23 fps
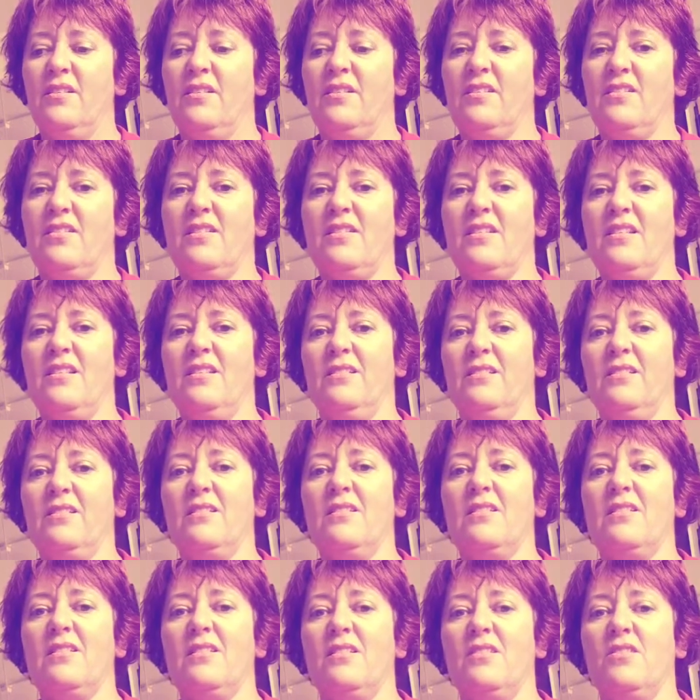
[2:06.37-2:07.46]
because
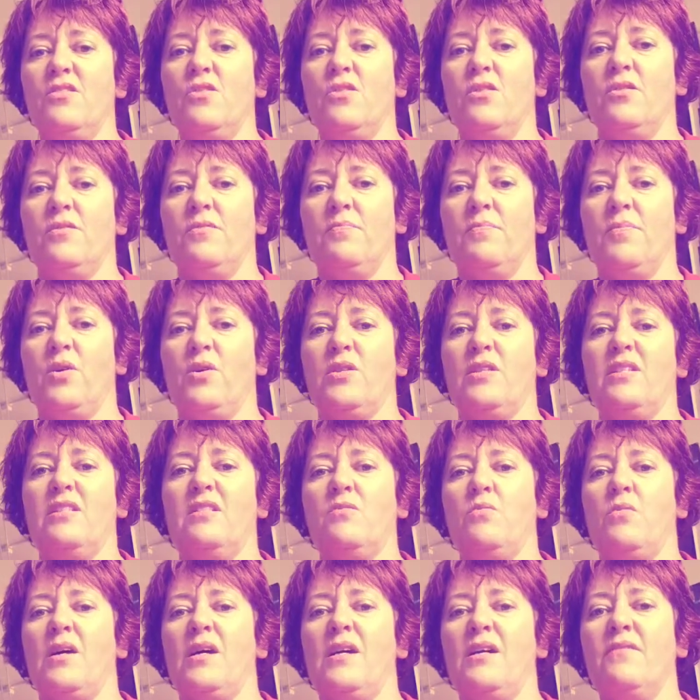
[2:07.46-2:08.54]
illness is your
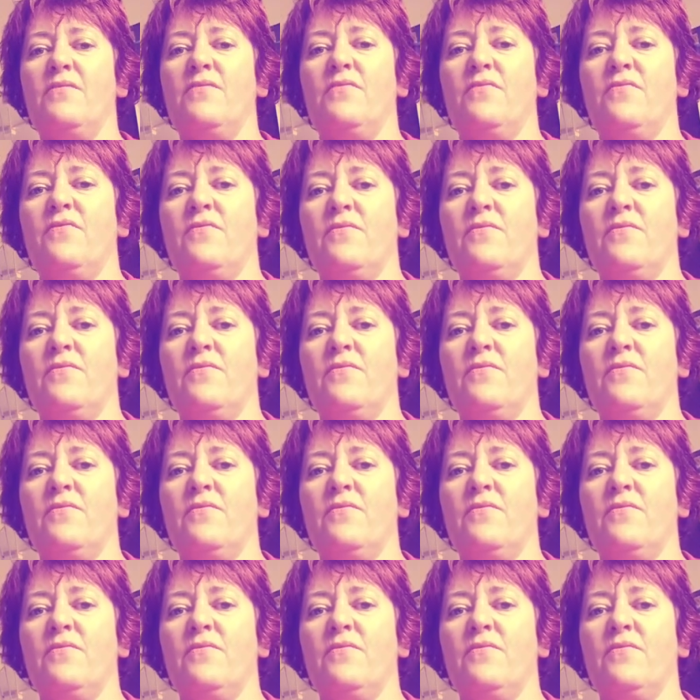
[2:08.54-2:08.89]
body's way of